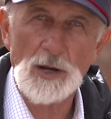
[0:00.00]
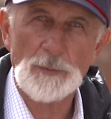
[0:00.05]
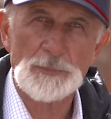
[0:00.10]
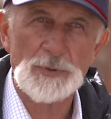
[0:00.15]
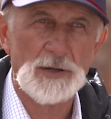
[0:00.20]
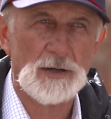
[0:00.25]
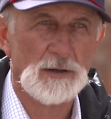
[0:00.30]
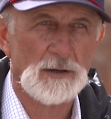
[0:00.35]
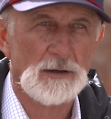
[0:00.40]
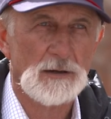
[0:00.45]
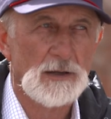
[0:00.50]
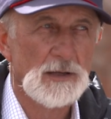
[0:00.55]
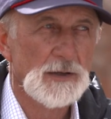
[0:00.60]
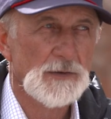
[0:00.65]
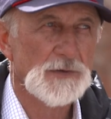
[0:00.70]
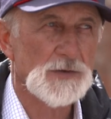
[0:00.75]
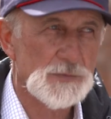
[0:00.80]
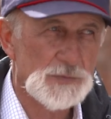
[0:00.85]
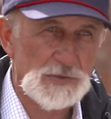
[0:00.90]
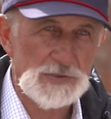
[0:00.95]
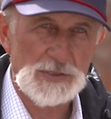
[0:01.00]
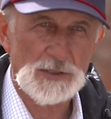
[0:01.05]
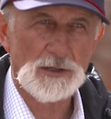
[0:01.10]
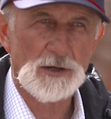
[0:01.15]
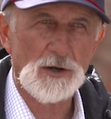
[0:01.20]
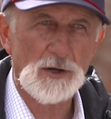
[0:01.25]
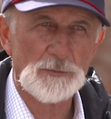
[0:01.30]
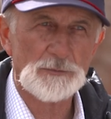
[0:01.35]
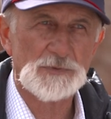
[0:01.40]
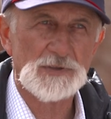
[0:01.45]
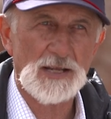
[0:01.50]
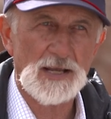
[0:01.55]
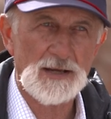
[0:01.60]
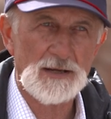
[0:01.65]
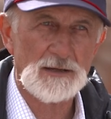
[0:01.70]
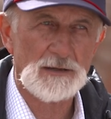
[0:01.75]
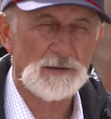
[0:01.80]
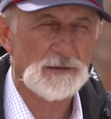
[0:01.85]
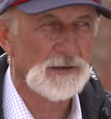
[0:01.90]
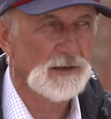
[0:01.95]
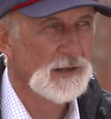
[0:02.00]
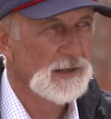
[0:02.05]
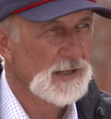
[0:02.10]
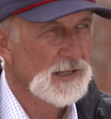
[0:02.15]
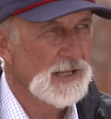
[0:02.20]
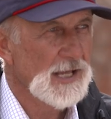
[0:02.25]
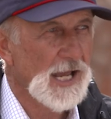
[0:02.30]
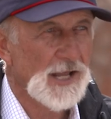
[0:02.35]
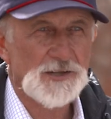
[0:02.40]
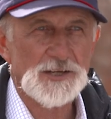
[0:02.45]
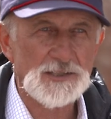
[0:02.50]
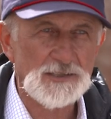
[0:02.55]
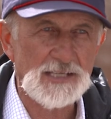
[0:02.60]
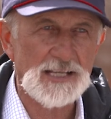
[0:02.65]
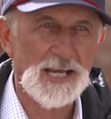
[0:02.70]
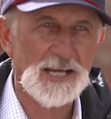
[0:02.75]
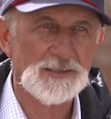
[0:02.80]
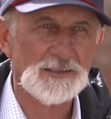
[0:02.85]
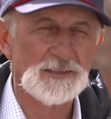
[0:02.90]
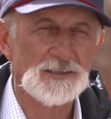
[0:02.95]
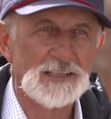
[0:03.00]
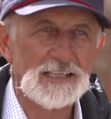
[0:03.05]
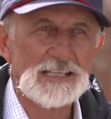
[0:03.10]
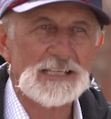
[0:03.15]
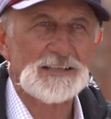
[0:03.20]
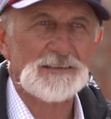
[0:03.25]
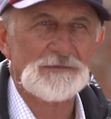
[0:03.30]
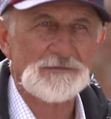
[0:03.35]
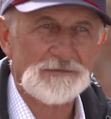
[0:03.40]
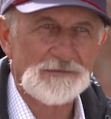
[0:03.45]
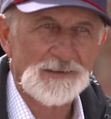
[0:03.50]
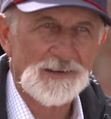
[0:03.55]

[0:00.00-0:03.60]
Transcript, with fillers: up here. This was their hometown, and yet they had to leave.